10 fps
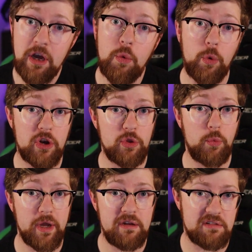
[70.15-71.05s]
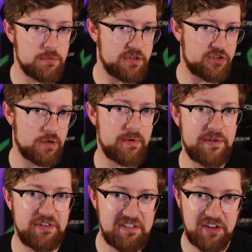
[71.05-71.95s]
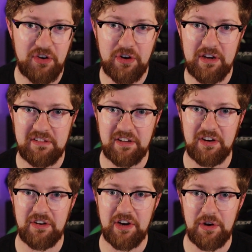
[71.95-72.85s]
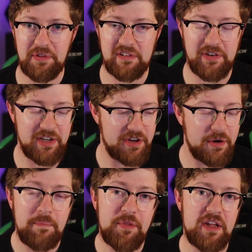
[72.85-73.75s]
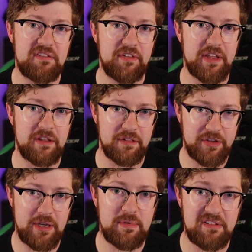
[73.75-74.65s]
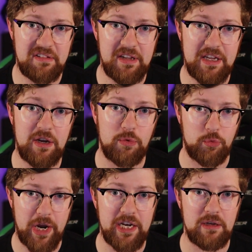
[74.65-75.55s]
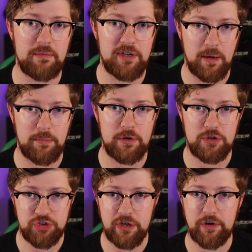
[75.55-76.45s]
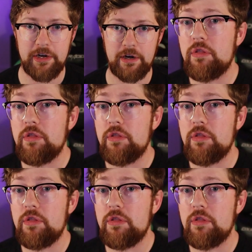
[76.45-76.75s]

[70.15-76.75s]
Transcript: One of the ways, and we'll determine if it's secure or insecure here in this video, is the libc random number generator.